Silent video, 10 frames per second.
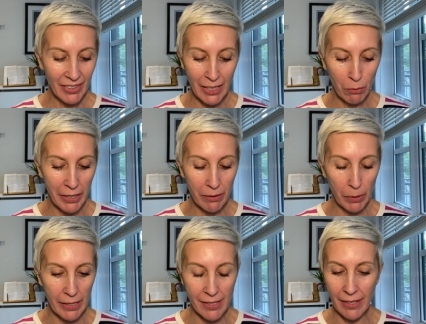in one
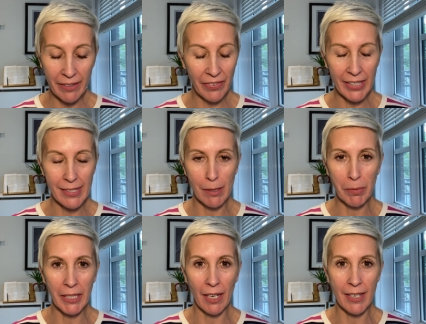event event
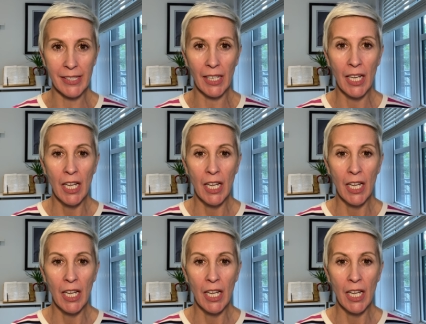somebody asked